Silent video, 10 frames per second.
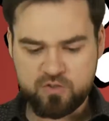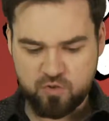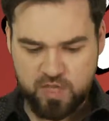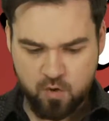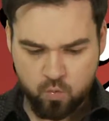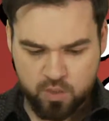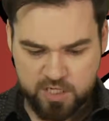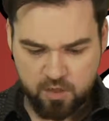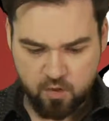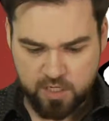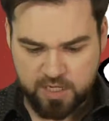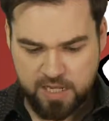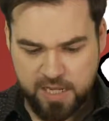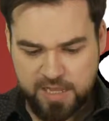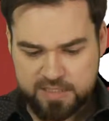So they are working
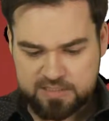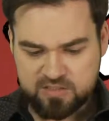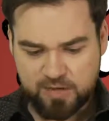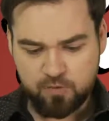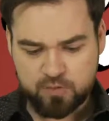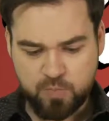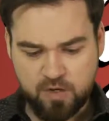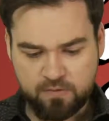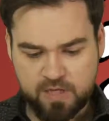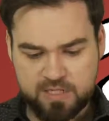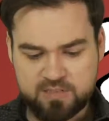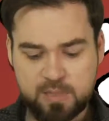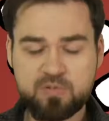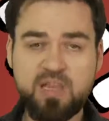on several spin-off concepts.